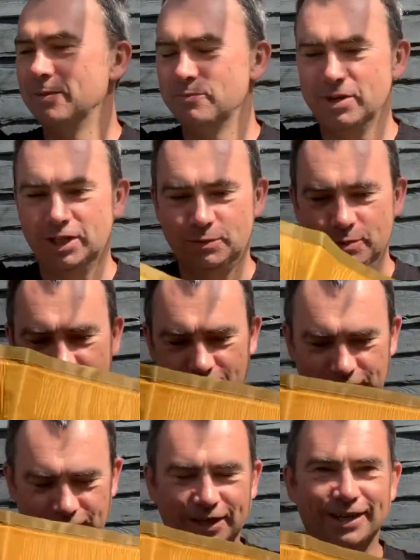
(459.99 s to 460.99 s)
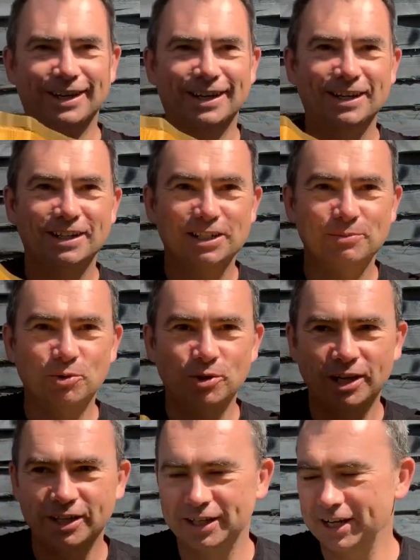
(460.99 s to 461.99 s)
much
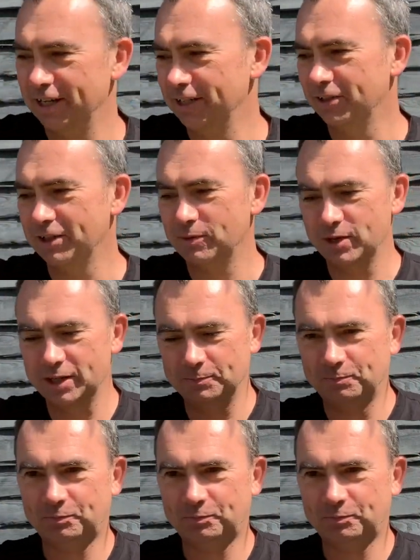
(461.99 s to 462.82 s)
smaller and lightweight.